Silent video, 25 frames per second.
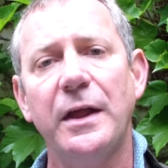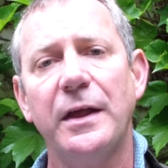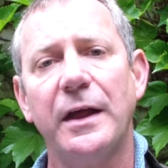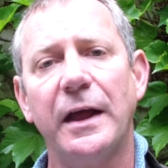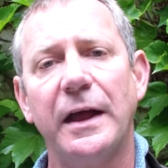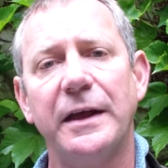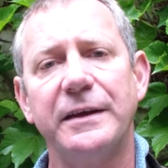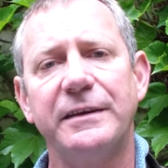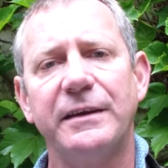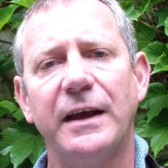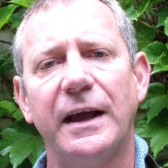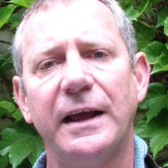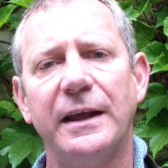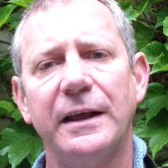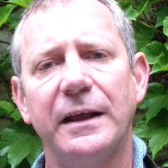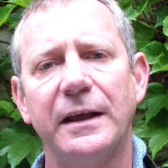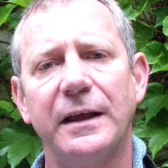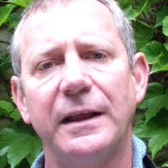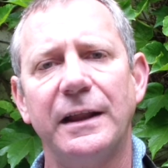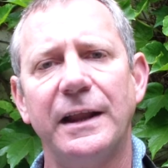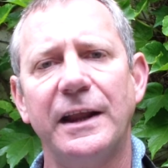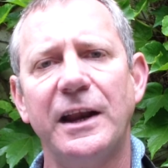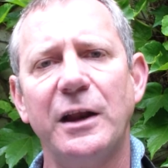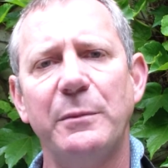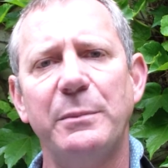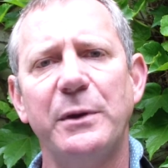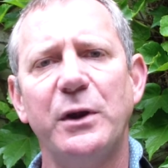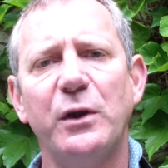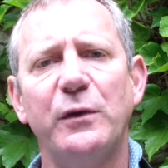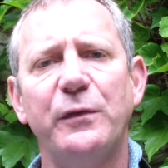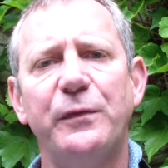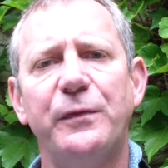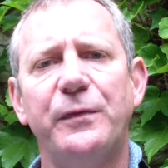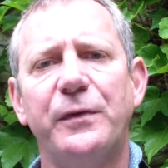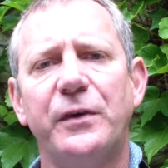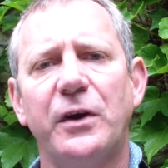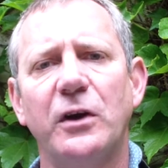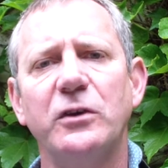a little bit
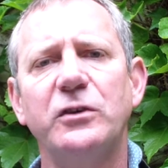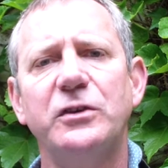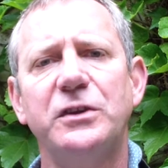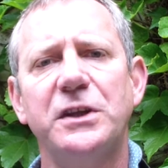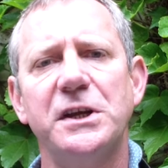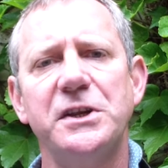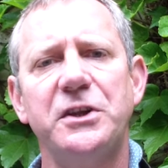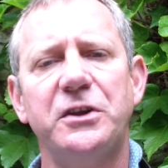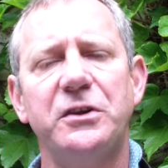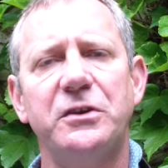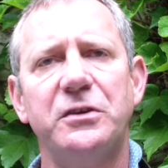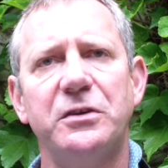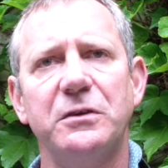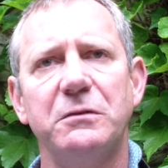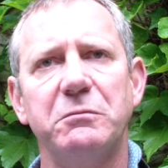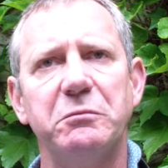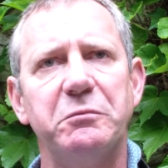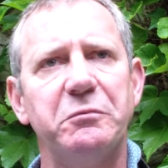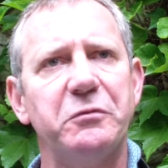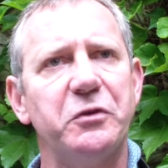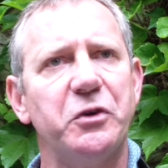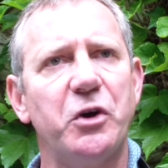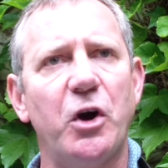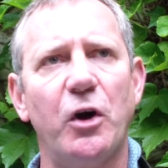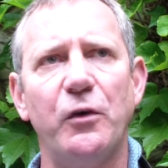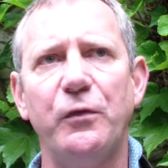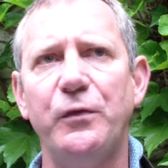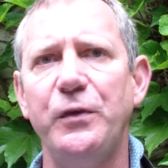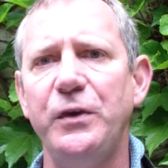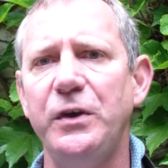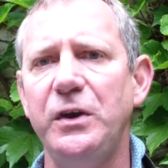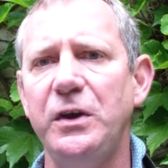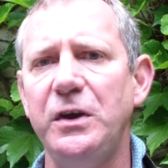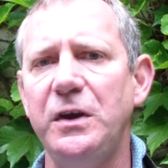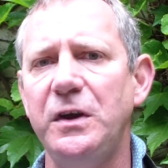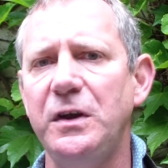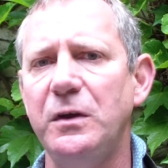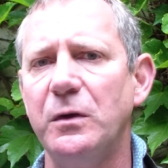of roasted
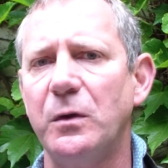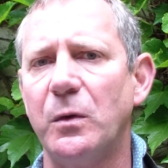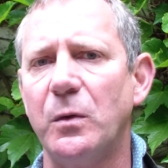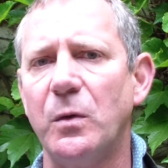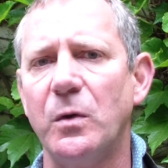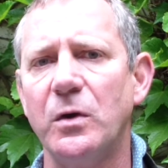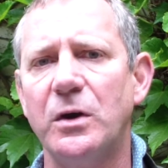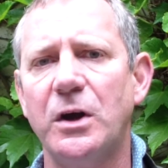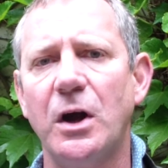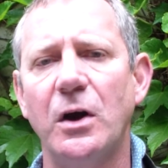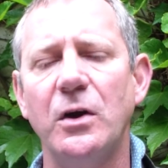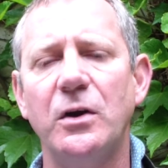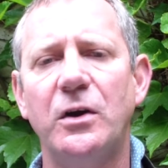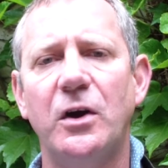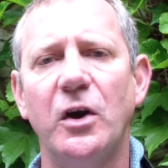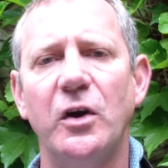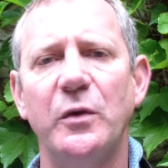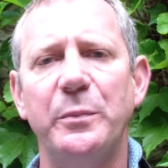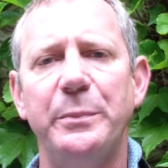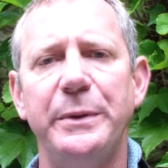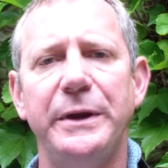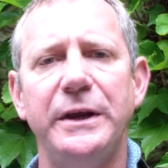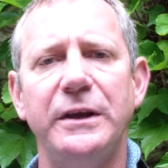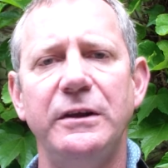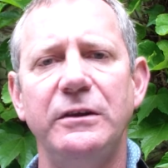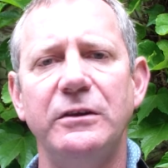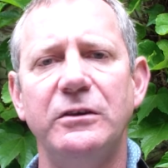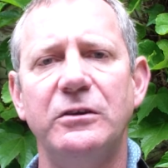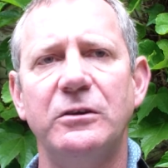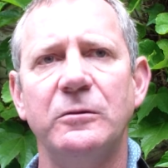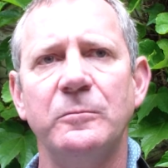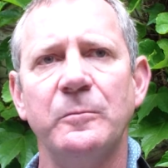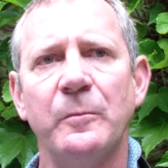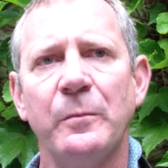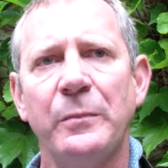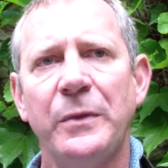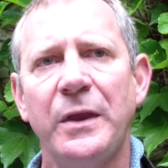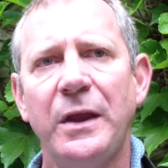coffee or cocoa beans
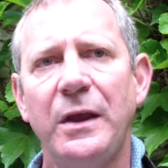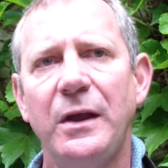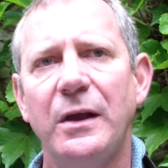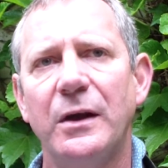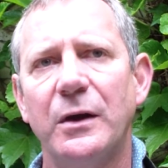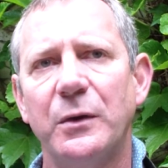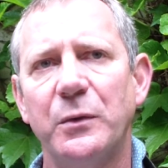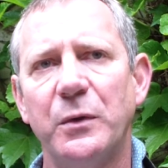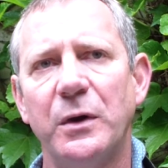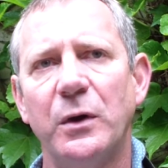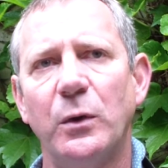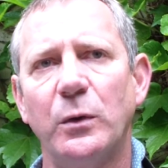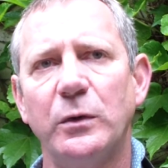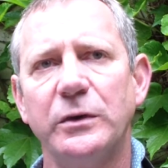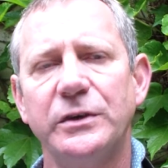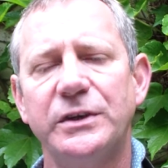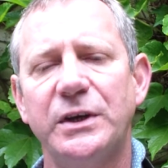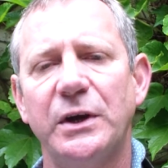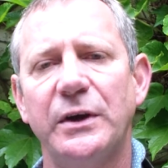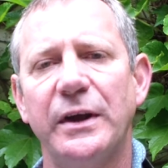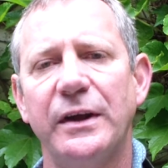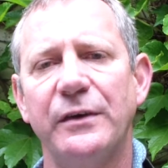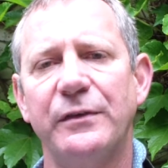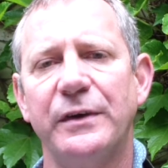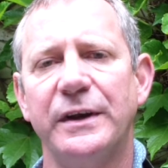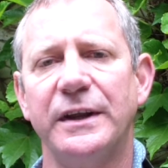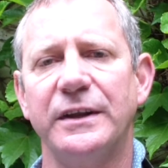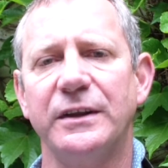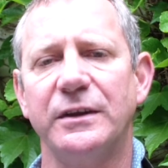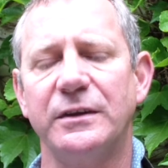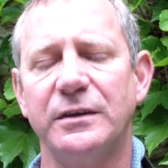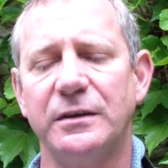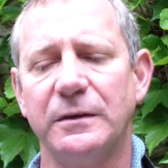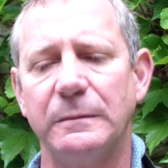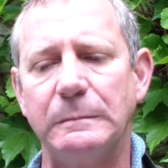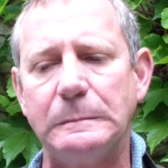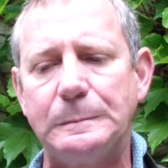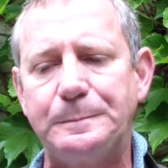were also
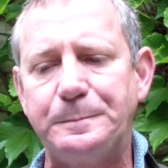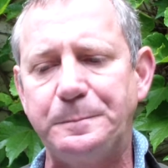evident,